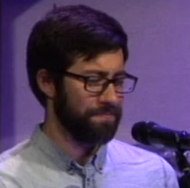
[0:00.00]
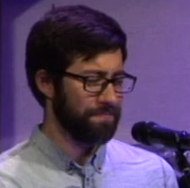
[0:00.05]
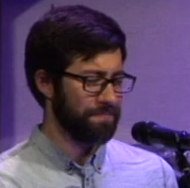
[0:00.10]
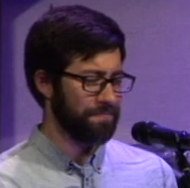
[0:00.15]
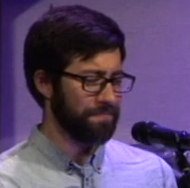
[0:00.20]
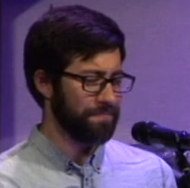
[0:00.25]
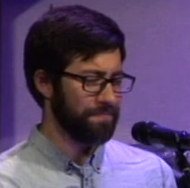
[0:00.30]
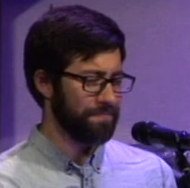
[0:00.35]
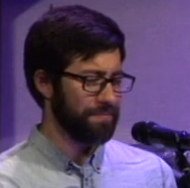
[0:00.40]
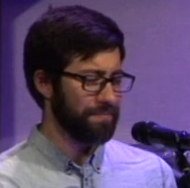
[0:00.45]

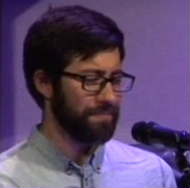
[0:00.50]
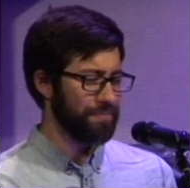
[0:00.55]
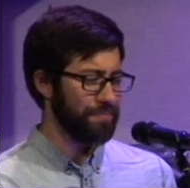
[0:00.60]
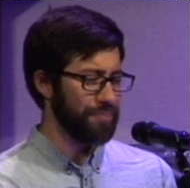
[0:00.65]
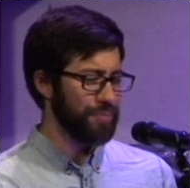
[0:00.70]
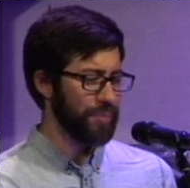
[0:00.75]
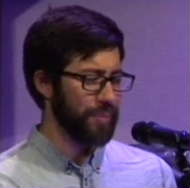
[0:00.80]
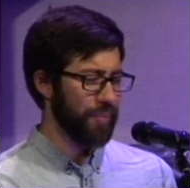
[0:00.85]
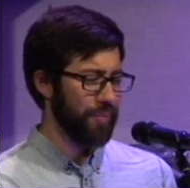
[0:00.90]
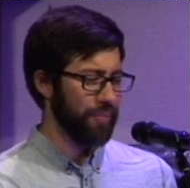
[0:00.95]

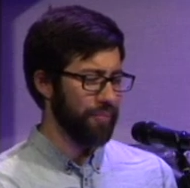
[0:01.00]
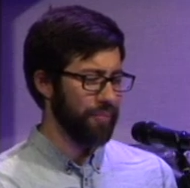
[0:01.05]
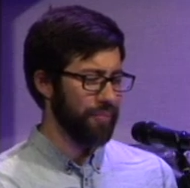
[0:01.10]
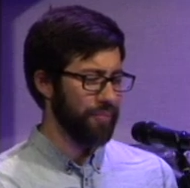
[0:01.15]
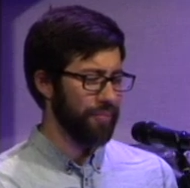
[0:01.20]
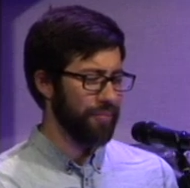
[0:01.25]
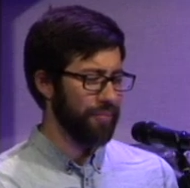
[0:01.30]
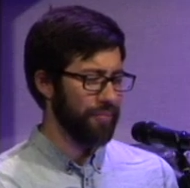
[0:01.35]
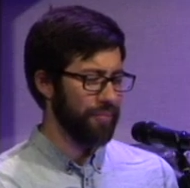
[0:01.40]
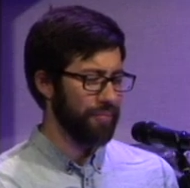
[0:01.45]

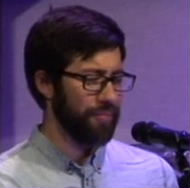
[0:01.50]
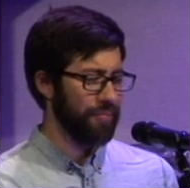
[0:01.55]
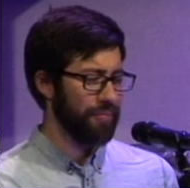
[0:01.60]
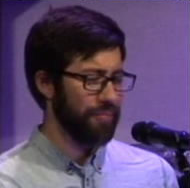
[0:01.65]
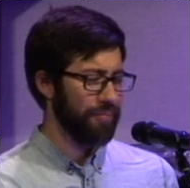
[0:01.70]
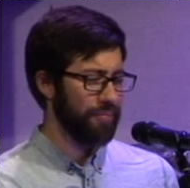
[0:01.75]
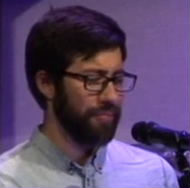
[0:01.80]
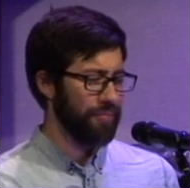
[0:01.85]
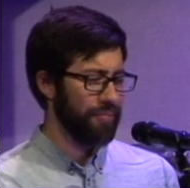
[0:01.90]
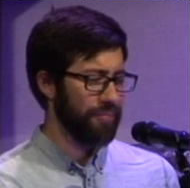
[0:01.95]

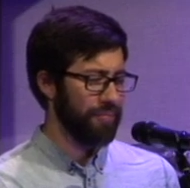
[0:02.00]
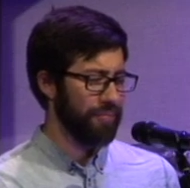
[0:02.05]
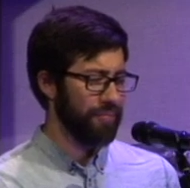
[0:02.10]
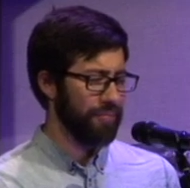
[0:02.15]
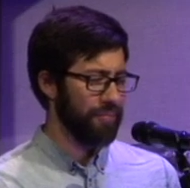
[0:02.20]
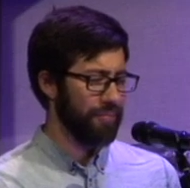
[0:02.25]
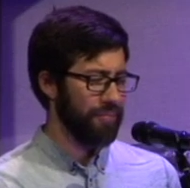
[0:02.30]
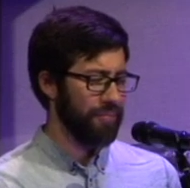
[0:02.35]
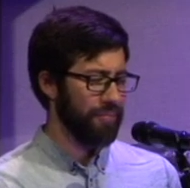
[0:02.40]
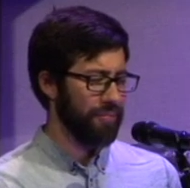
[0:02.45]

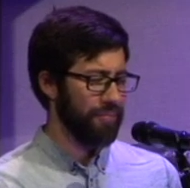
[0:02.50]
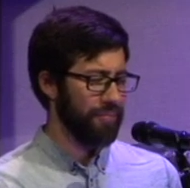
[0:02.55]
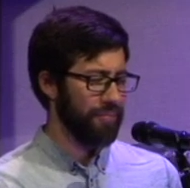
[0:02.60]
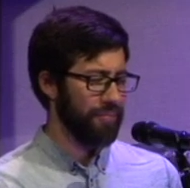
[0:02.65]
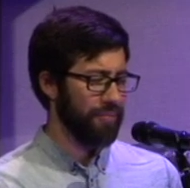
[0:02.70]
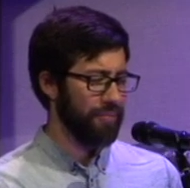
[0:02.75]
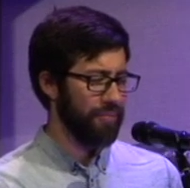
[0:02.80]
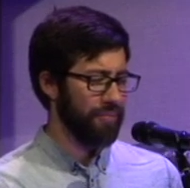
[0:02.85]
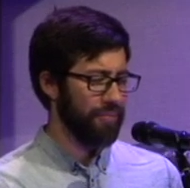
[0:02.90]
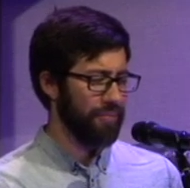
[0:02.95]

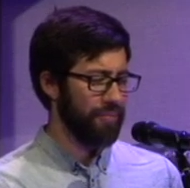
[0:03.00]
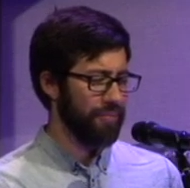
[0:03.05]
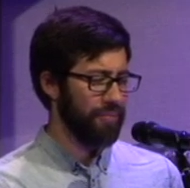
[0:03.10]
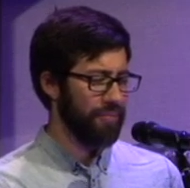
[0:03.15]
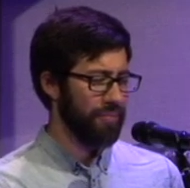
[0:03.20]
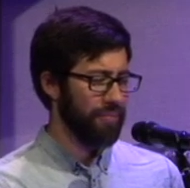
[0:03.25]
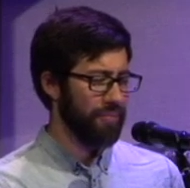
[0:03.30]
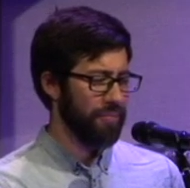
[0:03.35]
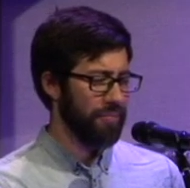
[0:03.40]
(no one is talking)